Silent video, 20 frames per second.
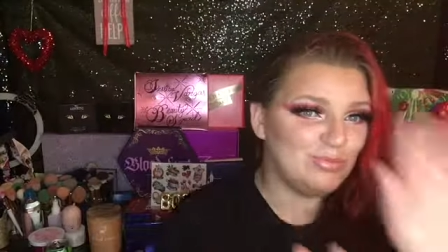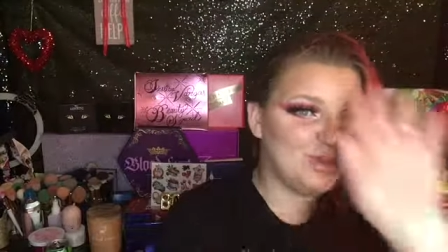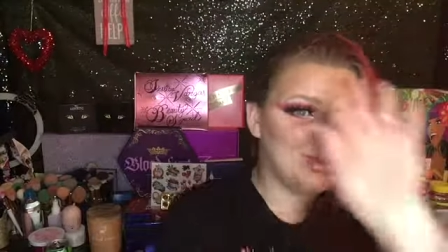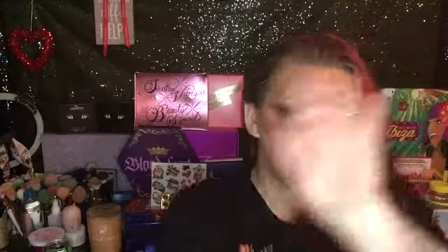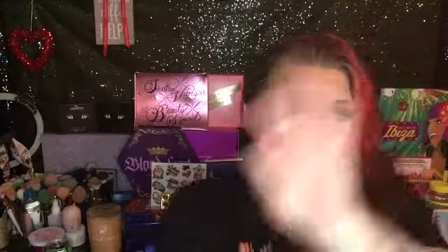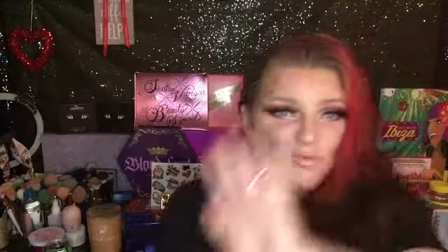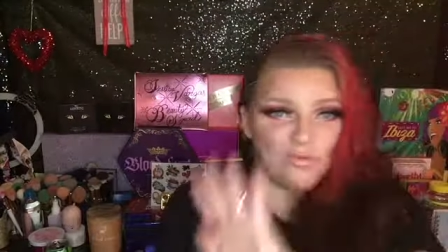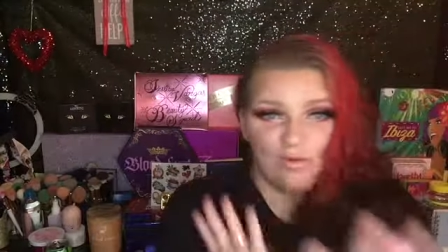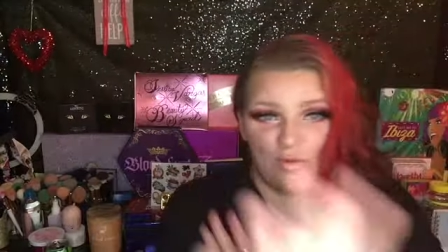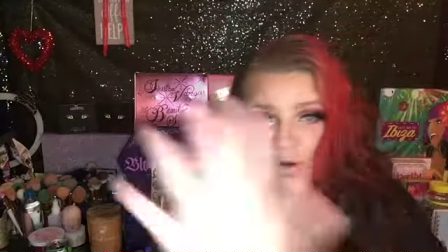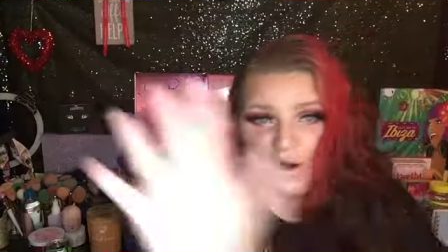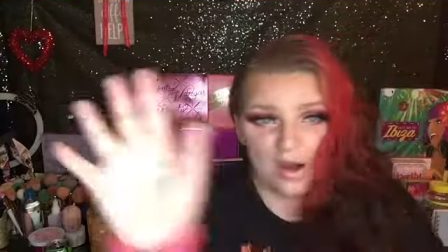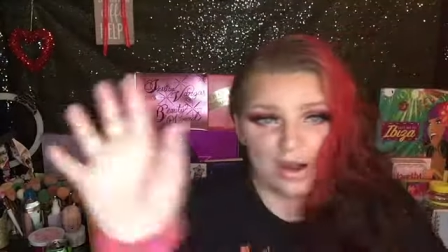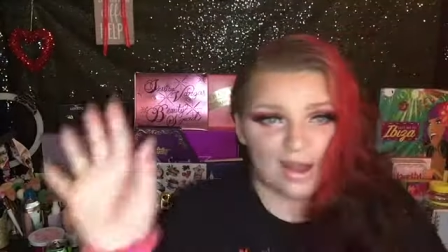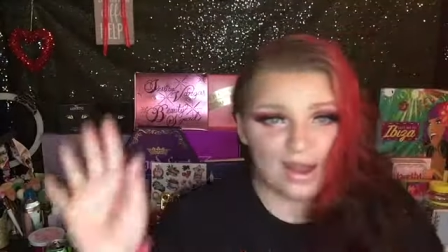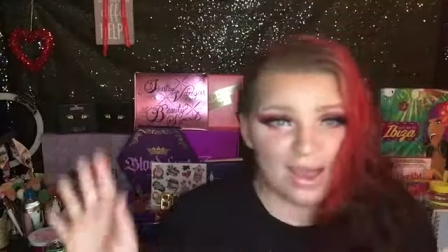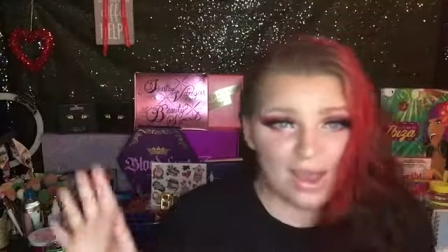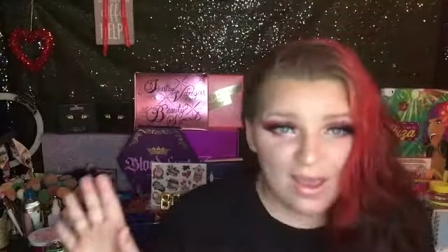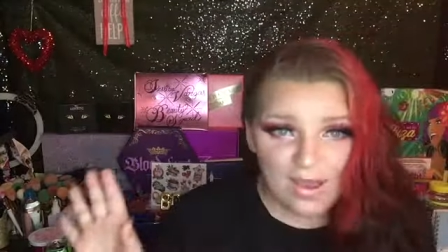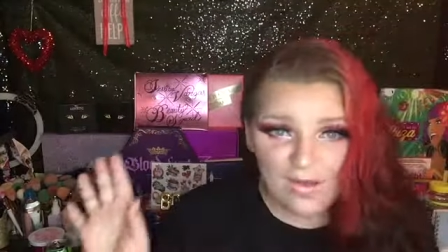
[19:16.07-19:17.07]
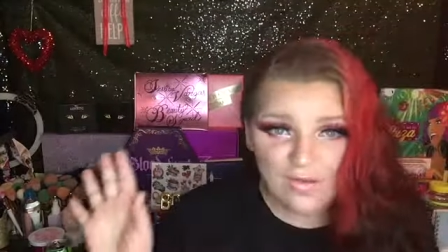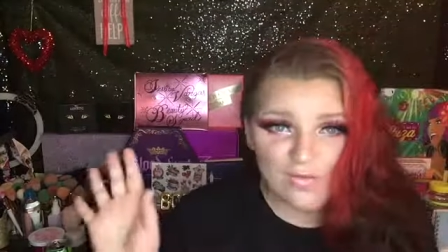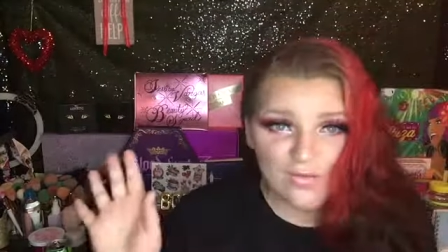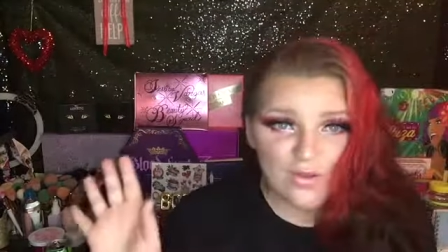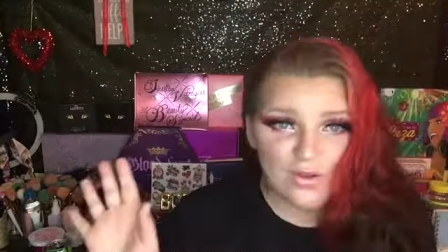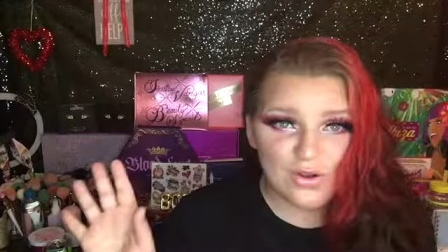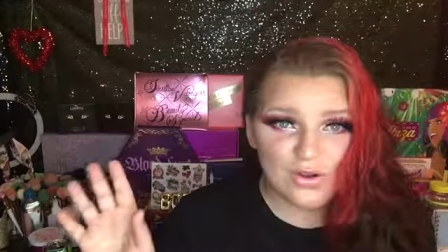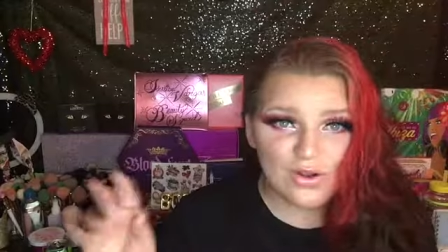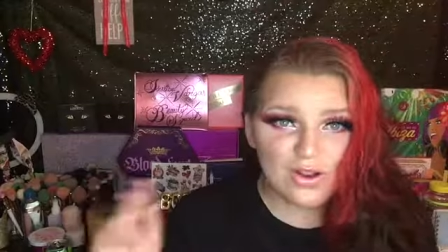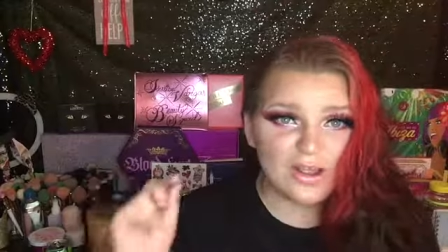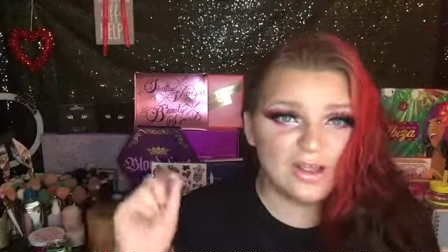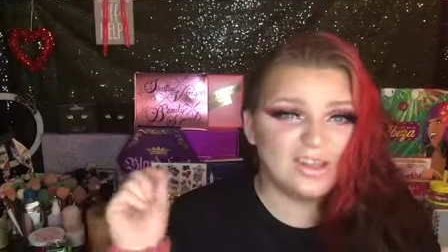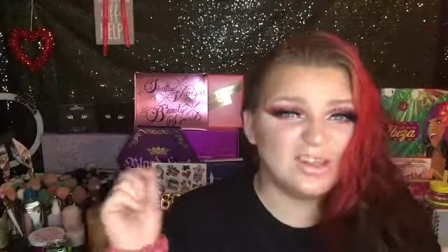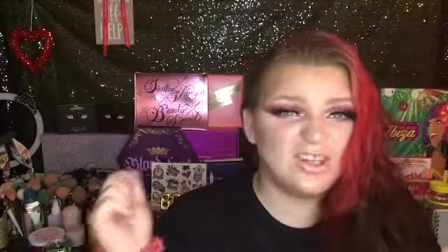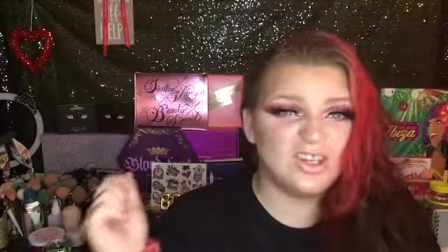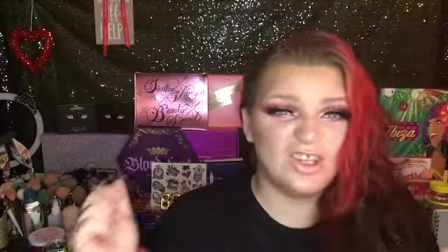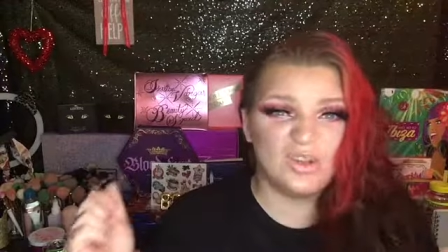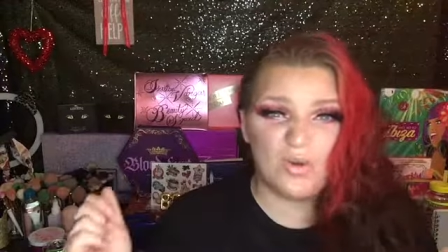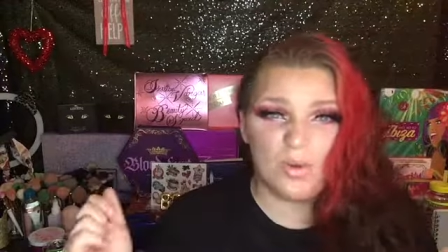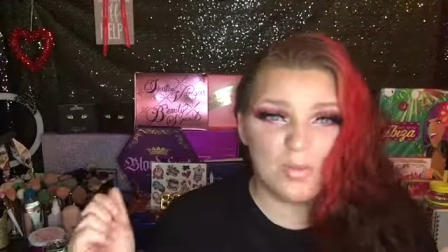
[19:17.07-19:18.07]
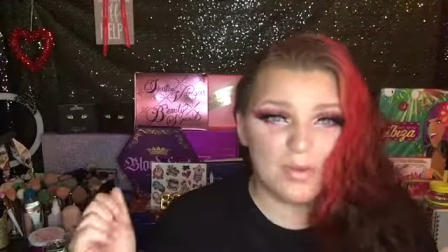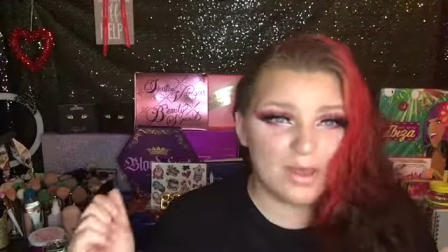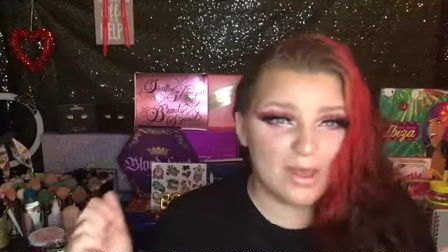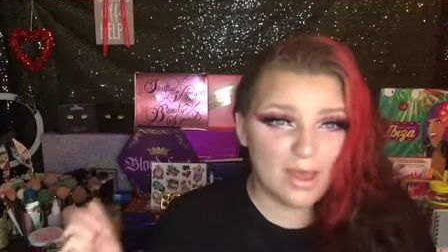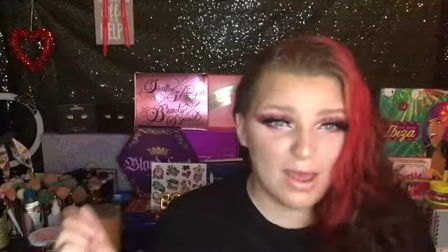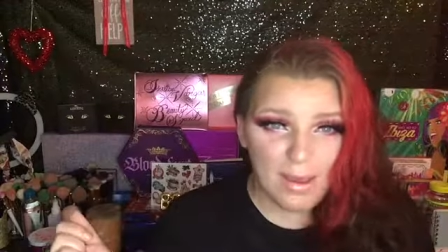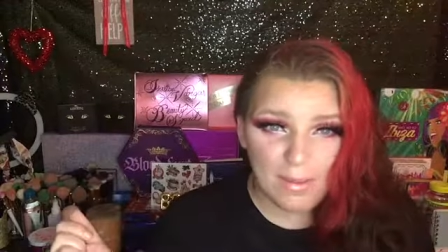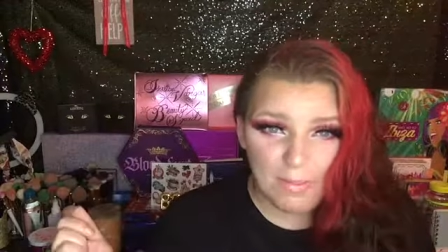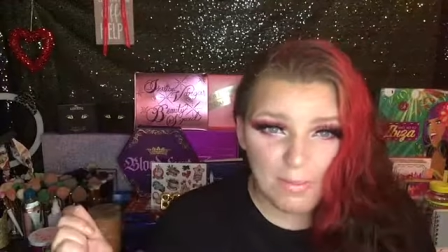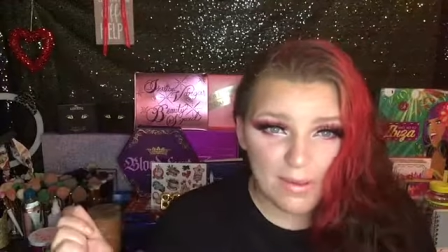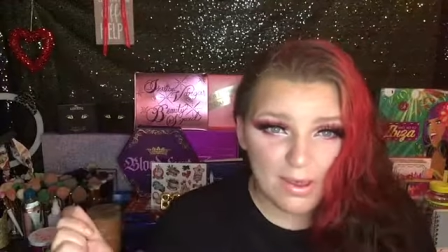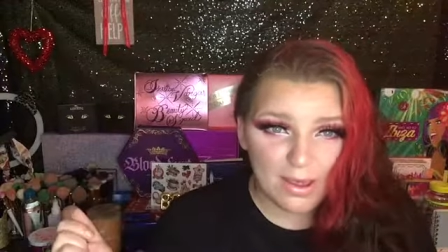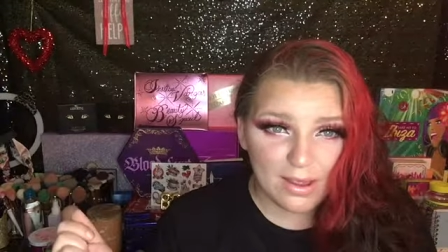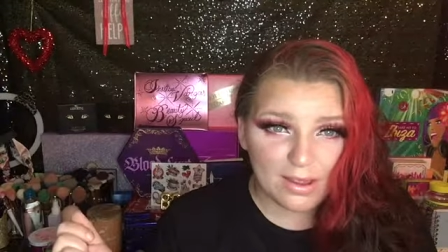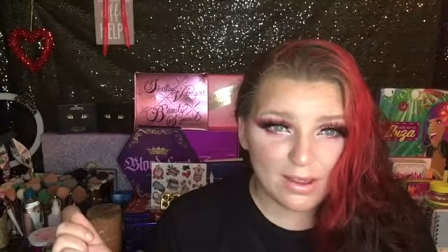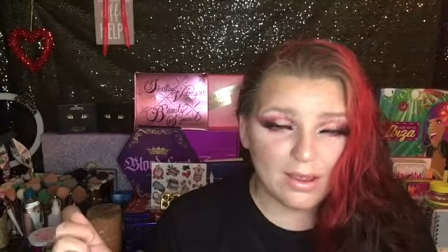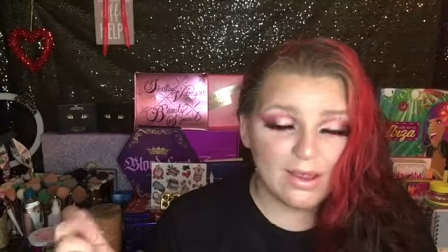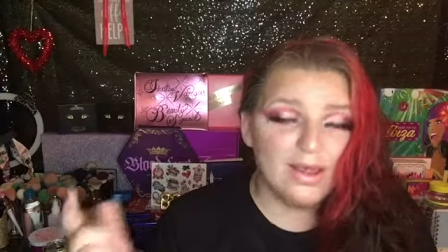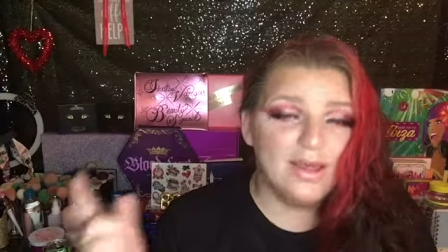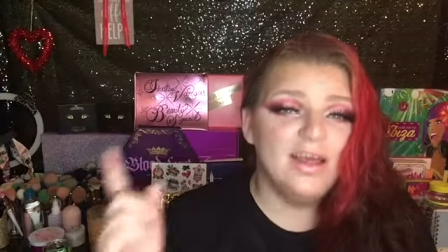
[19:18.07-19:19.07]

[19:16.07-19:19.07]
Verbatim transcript: before and after. It's just going to be epic.